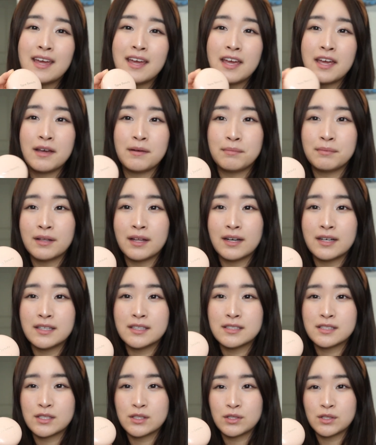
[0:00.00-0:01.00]
it
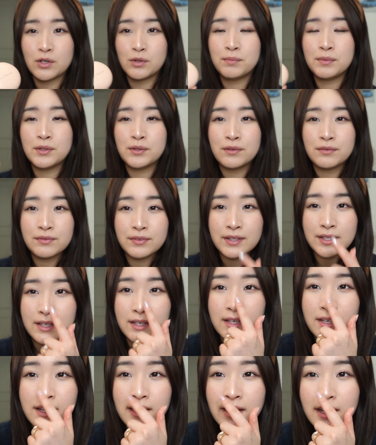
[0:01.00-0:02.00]
applies so
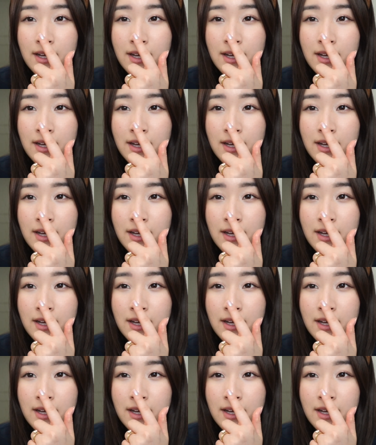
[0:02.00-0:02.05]
beautifully.